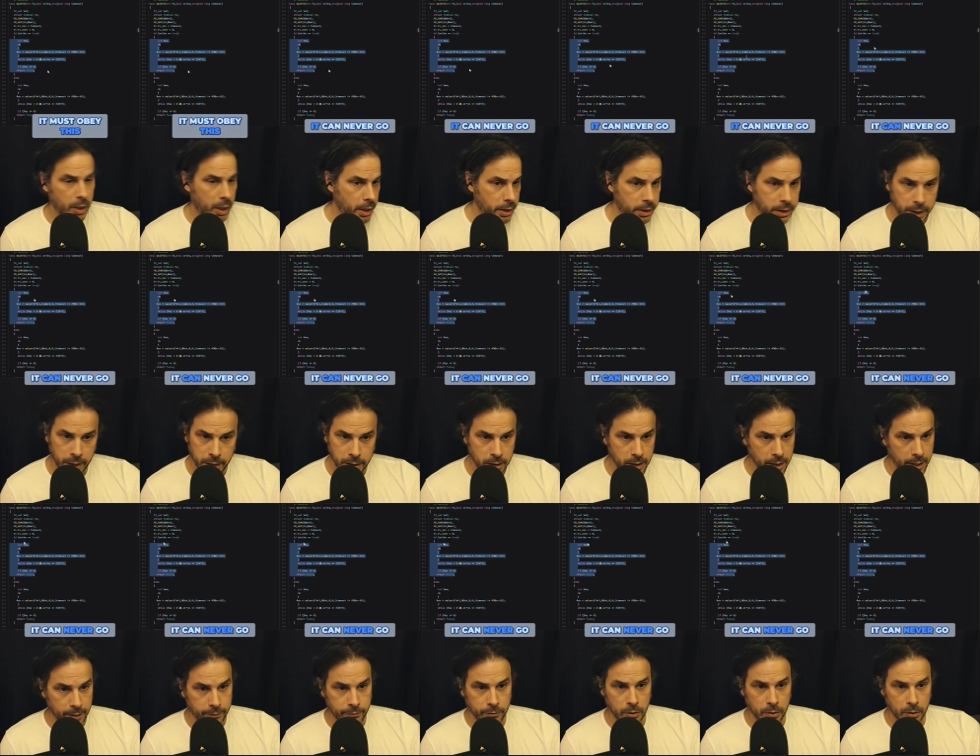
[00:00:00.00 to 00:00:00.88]
It can
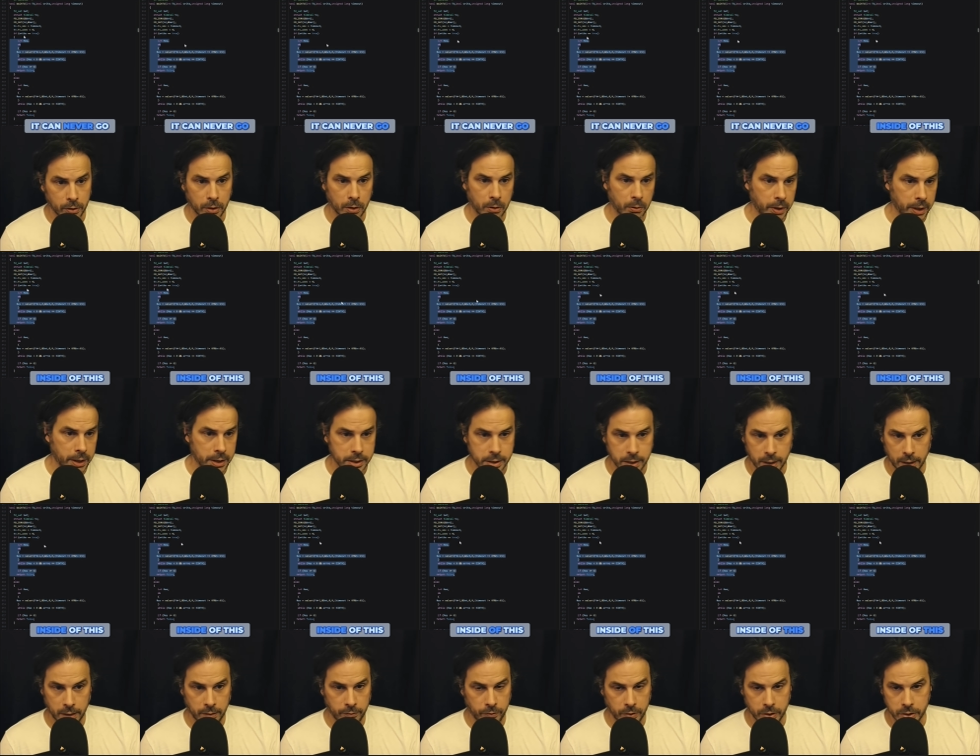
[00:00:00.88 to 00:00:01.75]
never go
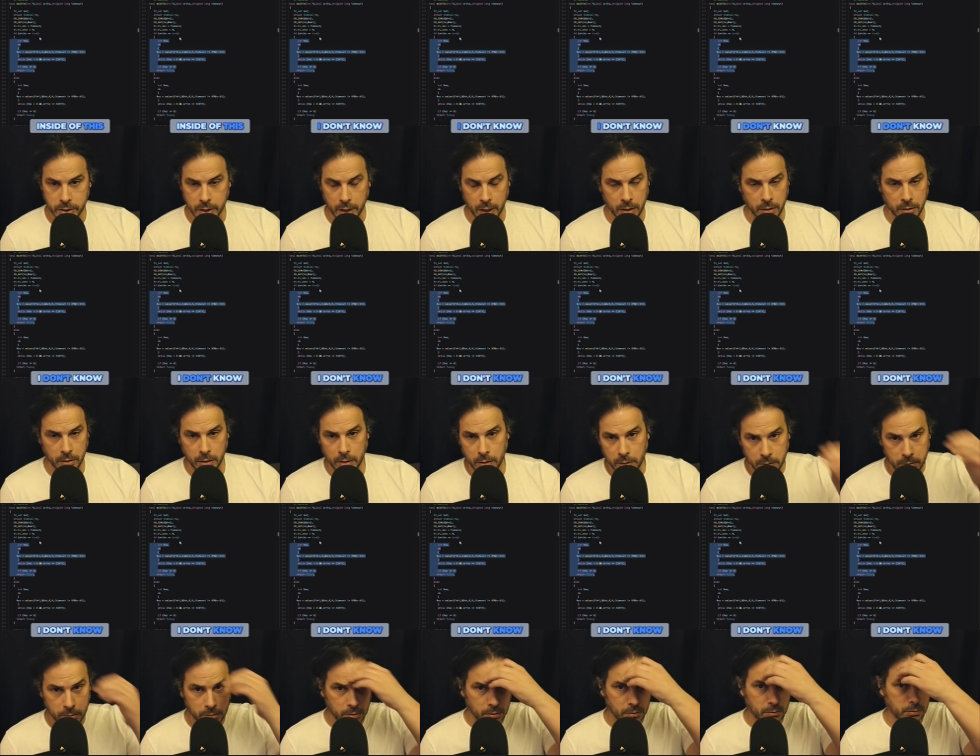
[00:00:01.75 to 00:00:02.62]
inside of this. I don't
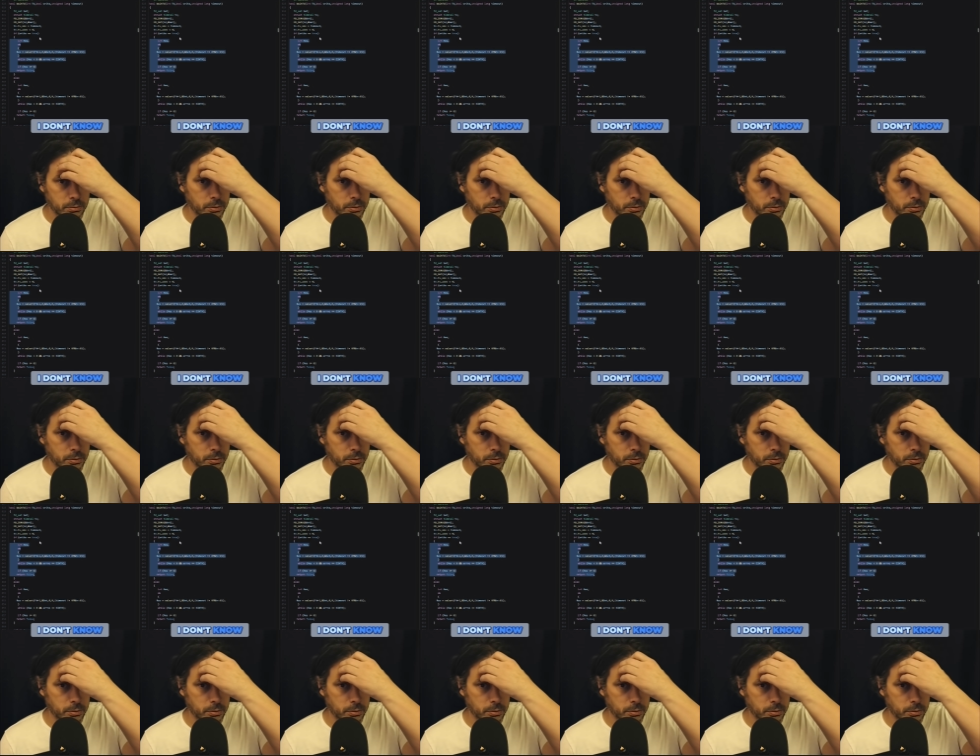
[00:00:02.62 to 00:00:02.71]
know.